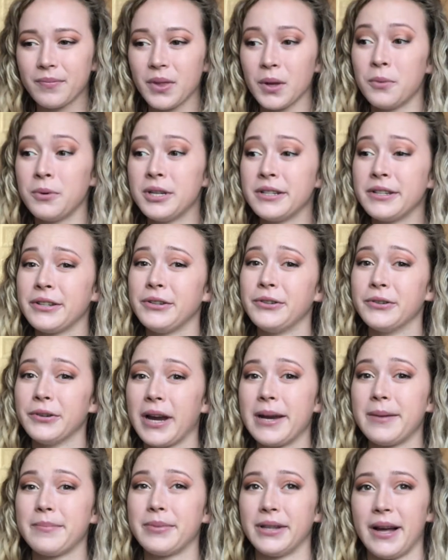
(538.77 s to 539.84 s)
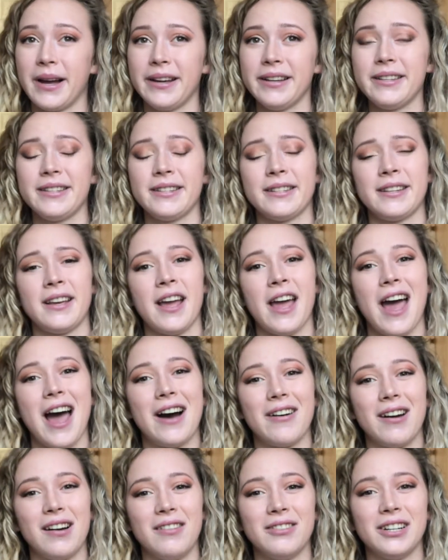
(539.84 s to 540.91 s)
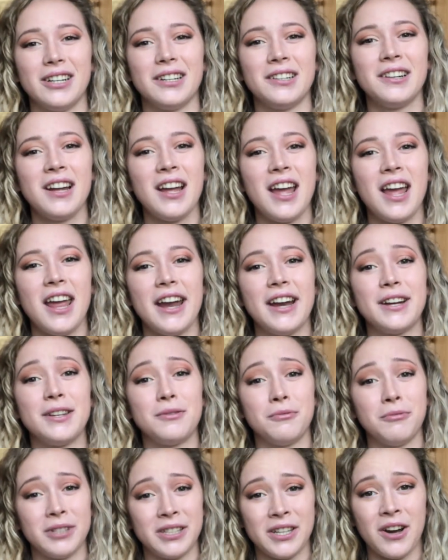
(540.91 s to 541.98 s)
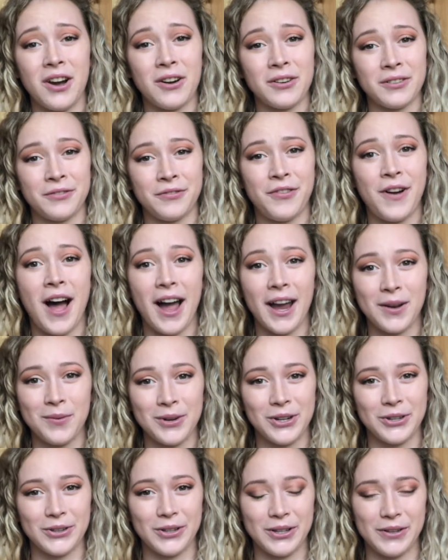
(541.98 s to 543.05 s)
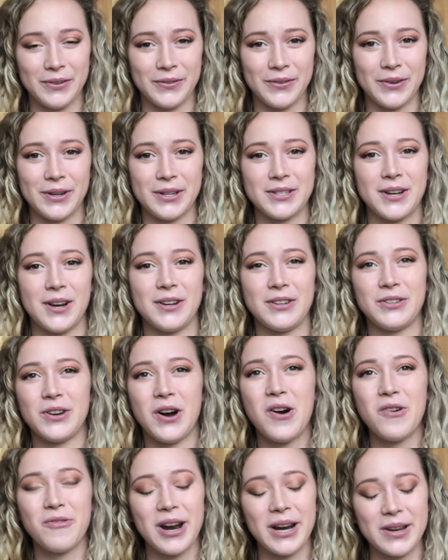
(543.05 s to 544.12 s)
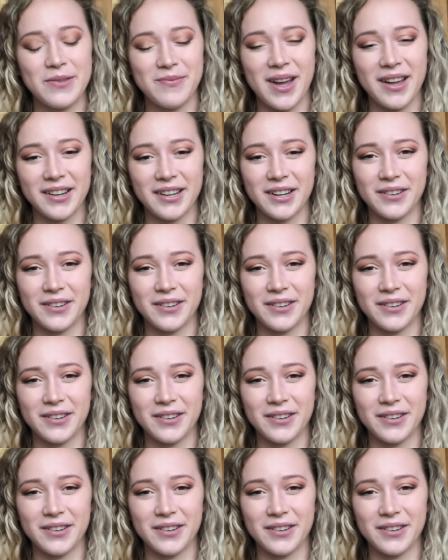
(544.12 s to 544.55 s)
which is a great plus. However, it is really hard to find what you're looking for. So I don't recommend